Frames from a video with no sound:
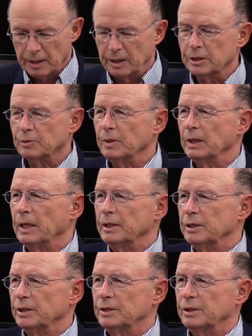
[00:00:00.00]
this
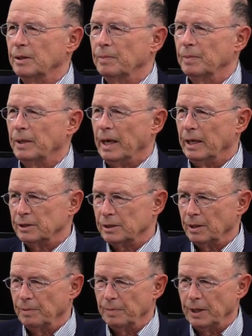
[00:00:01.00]
relationship
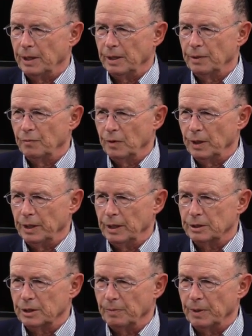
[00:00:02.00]
has to be, it really
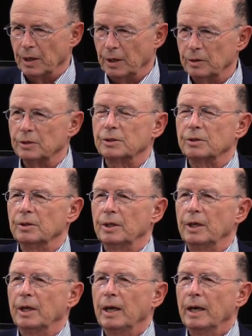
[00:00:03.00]
needs to be
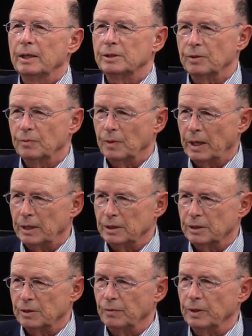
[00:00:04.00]
understood as the,
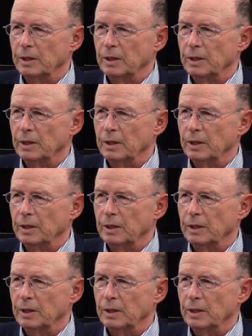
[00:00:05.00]
as the